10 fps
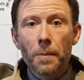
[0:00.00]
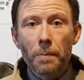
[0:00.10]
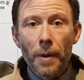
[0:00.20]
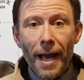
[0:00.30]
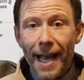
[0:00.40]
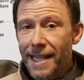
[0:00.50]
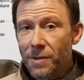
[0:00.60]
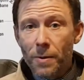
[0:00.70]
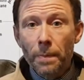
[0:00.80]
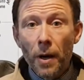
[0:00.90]
but as
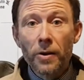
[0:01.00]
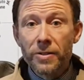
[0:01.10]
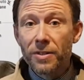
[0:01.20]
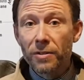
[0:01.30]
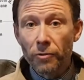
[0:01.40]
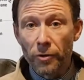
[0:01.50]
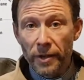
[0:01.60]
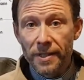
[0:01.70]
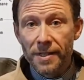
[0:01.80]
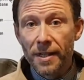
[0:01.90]
we pass through it,